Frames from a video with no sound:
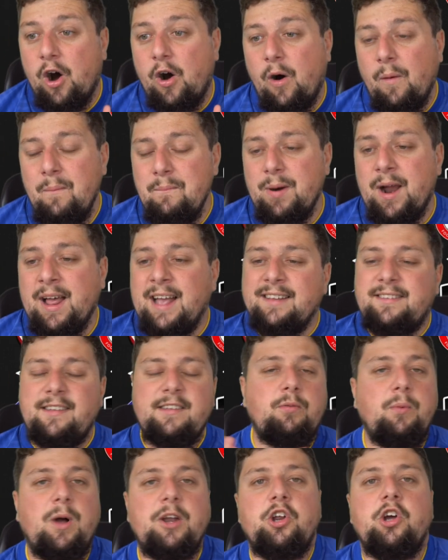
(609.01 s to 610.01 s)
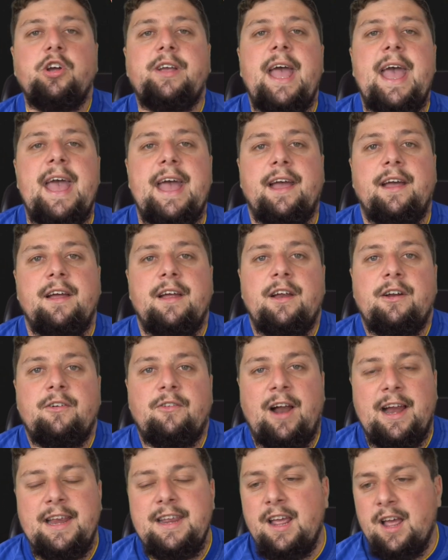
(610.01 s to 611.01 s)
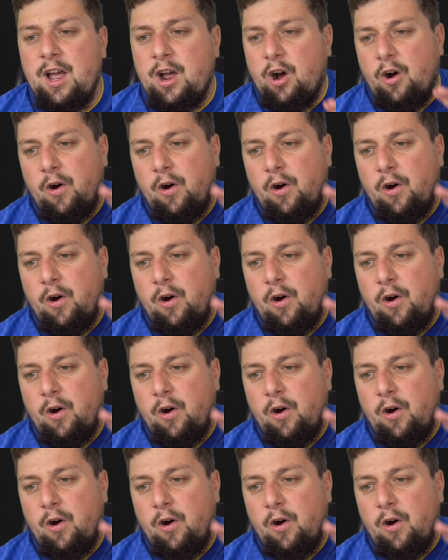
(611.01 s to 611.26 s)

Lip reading: Umbro, this is what I don't get, right?